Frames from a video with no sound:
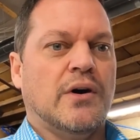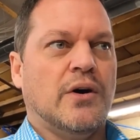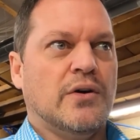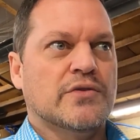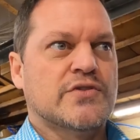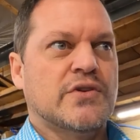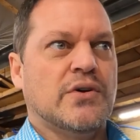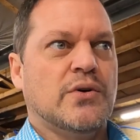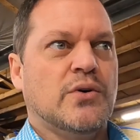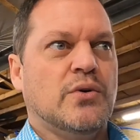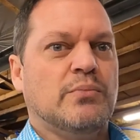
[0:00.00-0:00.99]

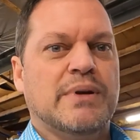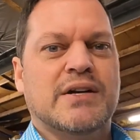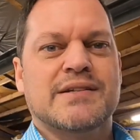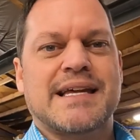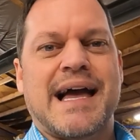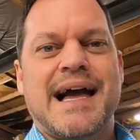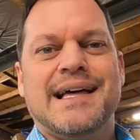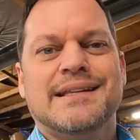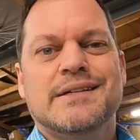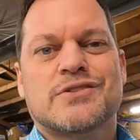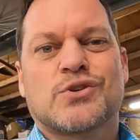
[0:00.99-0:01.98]
also, because it
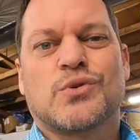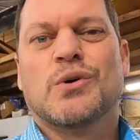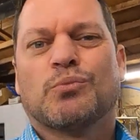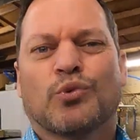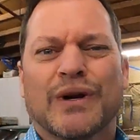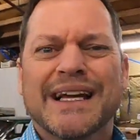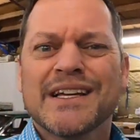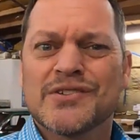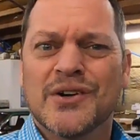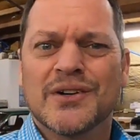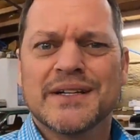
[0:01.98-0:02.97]
had these chrome
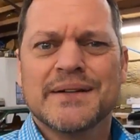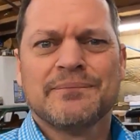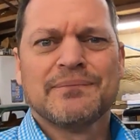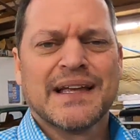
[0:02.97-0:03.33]
rings on it,